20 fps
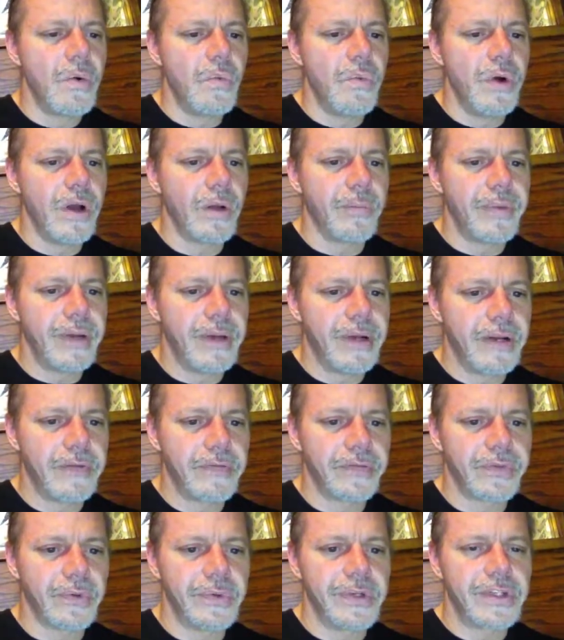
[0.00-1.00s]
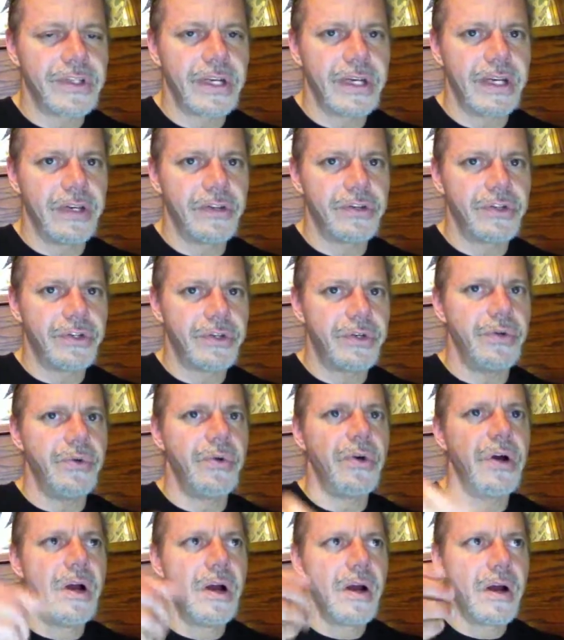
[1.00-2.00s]
will be an influence into
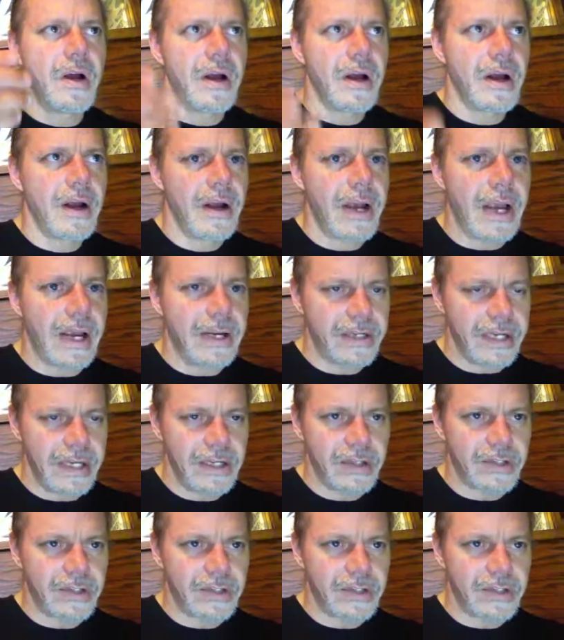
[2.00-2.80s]
18th